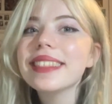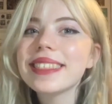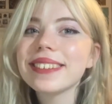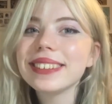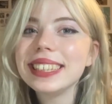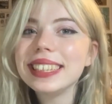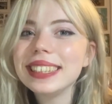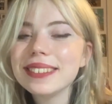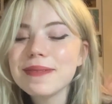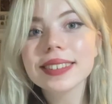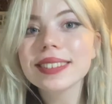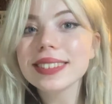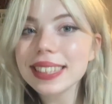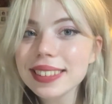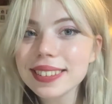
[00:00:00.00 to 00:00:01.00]
3.
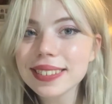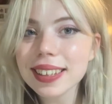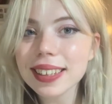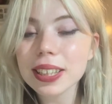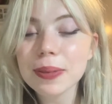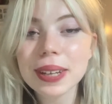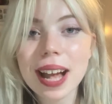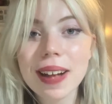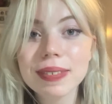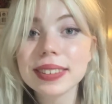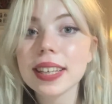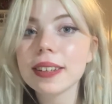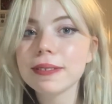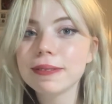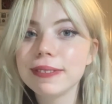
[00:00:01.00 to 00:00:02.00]
So in Australia we have a
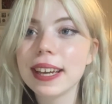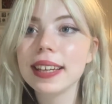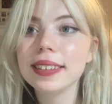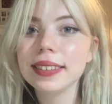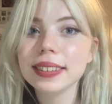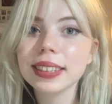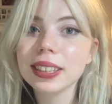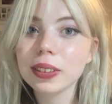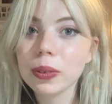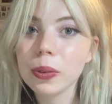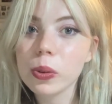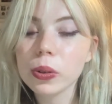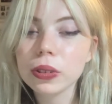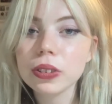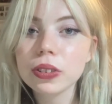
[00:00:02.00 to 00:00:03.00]
set of fair dealing
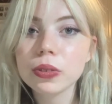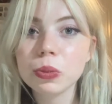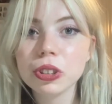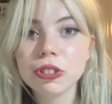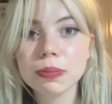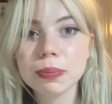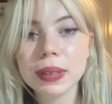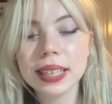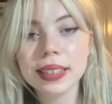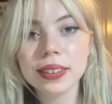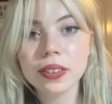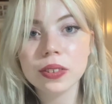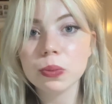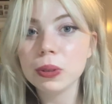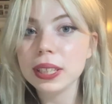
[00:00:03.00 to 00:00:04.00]
laws, which
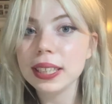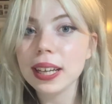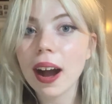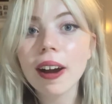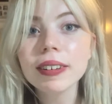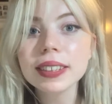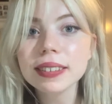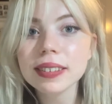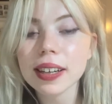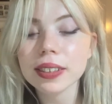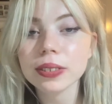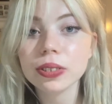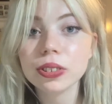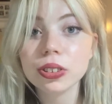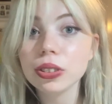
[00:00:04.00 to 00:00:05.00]
means we are
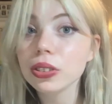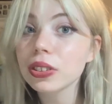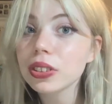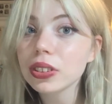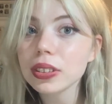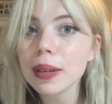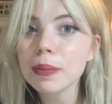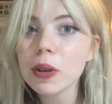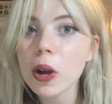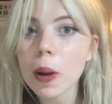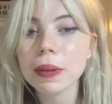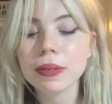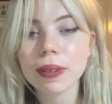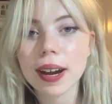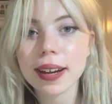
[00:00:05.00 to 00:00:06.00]
entitled to use some
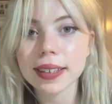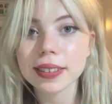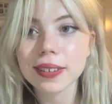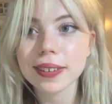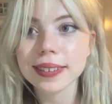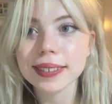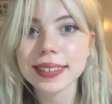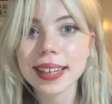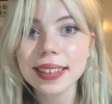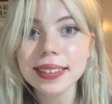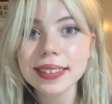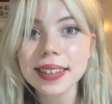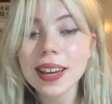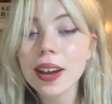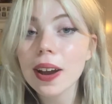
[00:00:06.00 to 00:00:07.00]
copyrighted
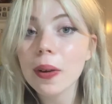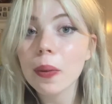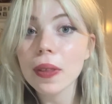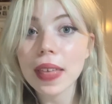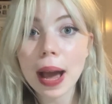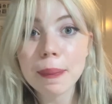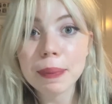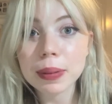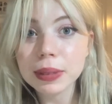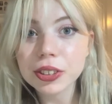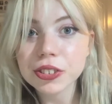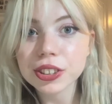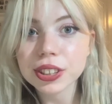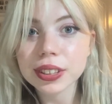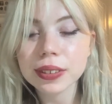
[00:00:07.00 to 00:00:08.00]
content without
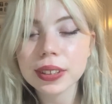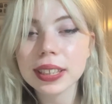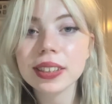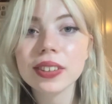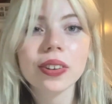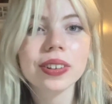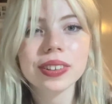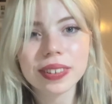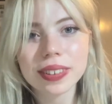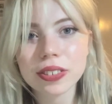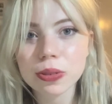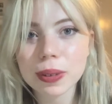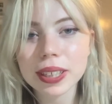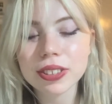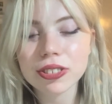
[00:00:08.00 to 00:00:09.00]
permission in certain
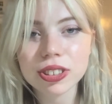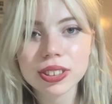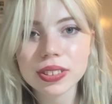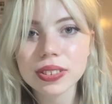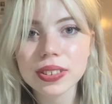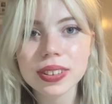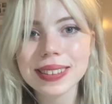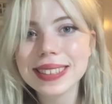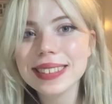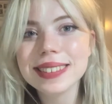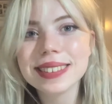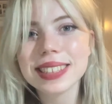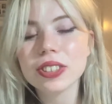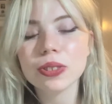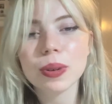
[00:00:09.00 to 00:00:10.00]
situations. And these
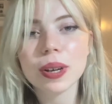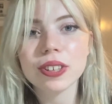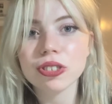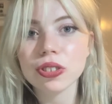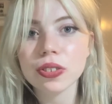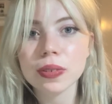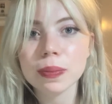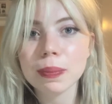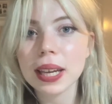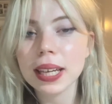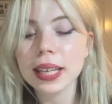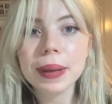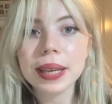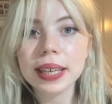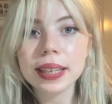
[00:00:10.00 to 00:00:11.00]
situations
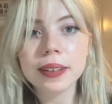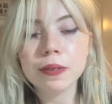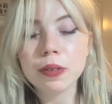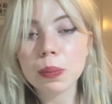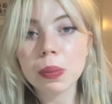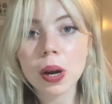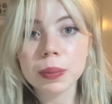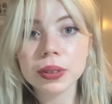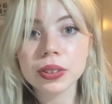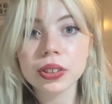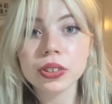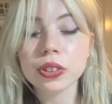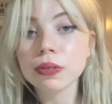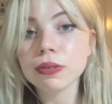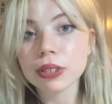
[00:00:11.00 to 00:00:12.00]
may be for
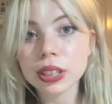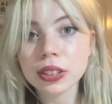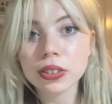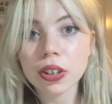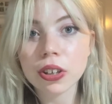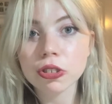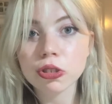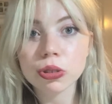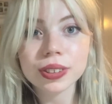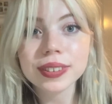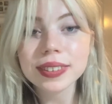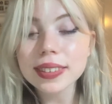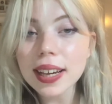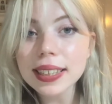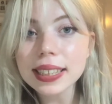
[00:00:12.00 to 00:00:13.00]
purposes of research or
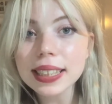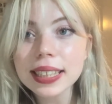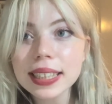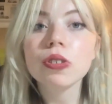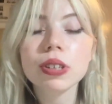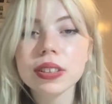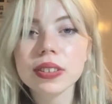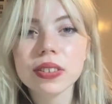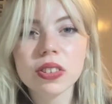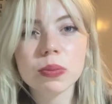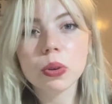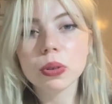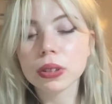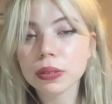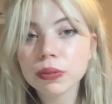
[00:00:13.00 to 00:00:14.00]
study, criticism
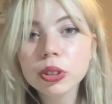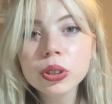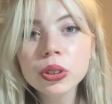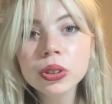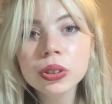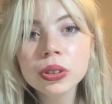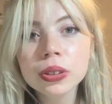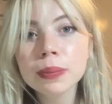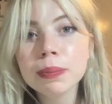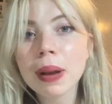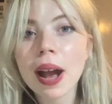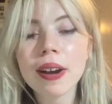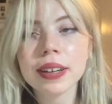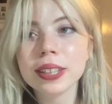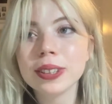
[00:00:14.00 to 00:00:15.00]
or review,
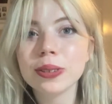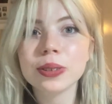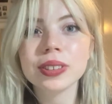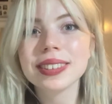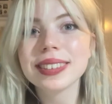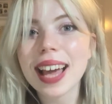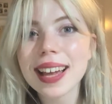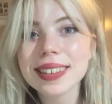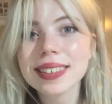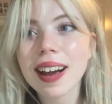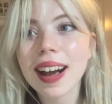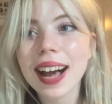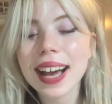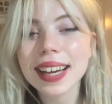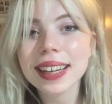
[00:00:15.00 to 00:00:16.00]
parody or
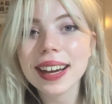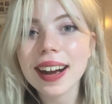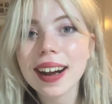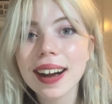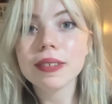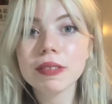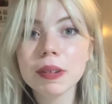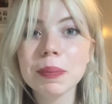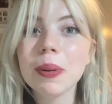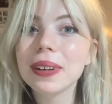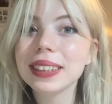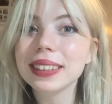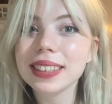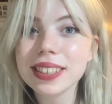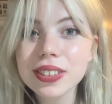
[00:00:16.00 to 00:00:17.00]
satire,
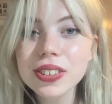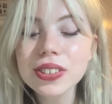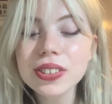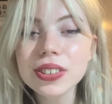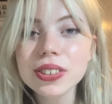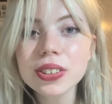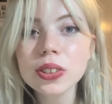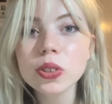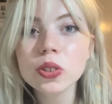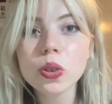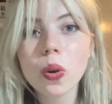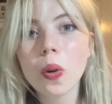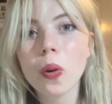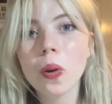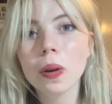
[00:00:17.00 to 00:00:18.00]
reporting the news,
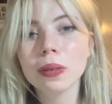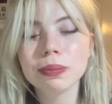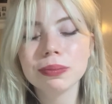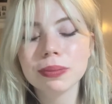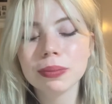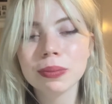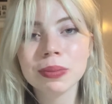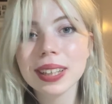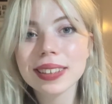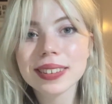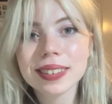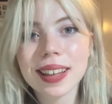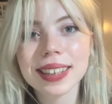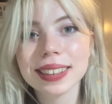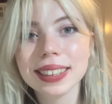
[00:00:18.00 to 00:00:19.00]
or less
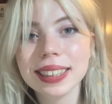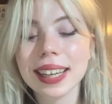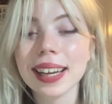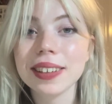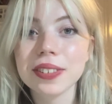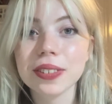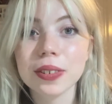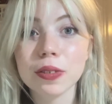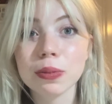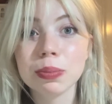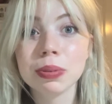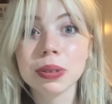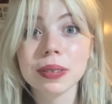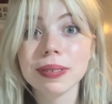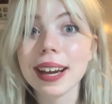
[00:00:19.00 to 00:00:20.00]
likely case of
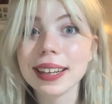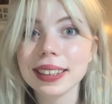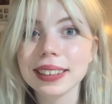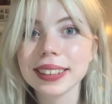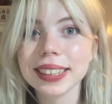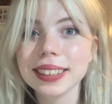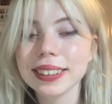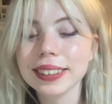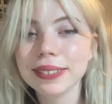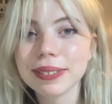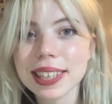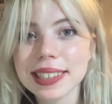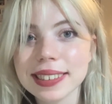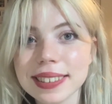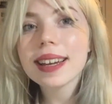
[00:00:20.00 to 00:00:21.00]
providing legal
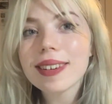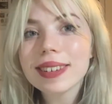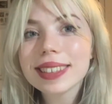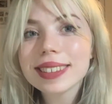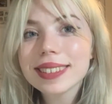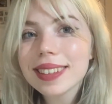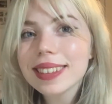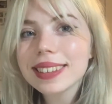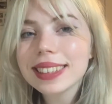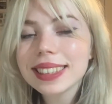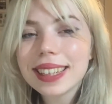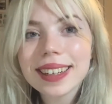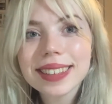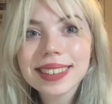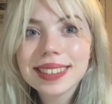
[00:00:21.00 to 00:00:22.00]
advice. Now I certainly
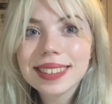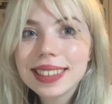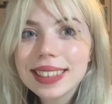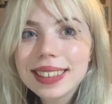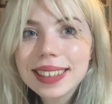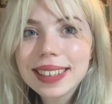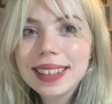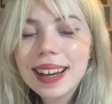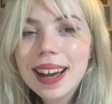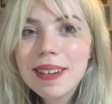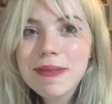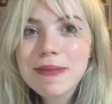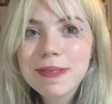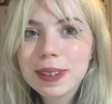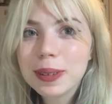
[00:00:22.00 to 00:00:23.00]
can't sit here
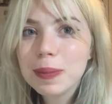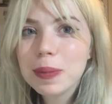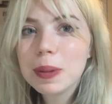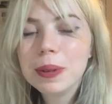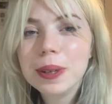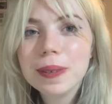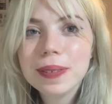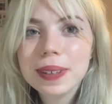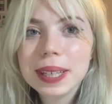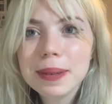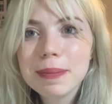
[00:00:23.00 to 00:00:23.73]
and film the movie,